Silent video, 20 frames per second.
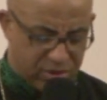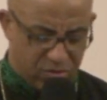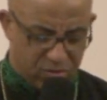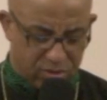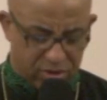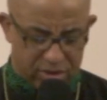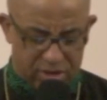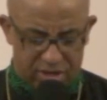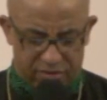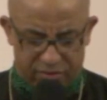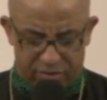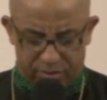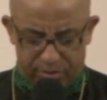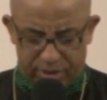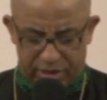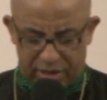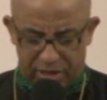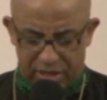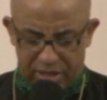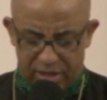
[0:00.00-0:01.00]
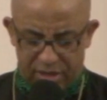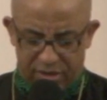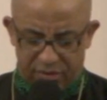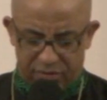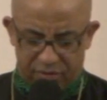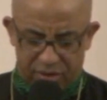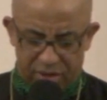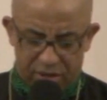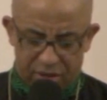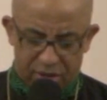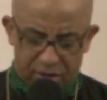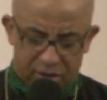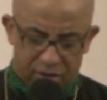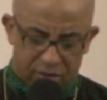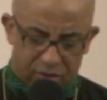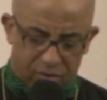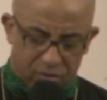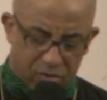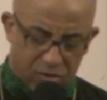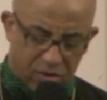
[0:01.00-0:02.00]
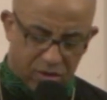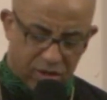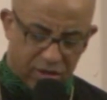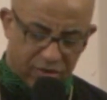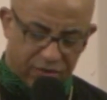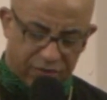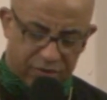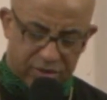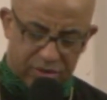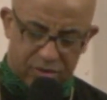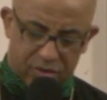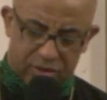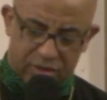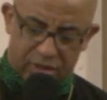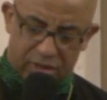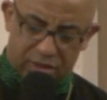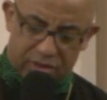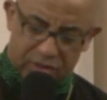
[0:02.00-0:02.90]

you will never believe. The royal official said,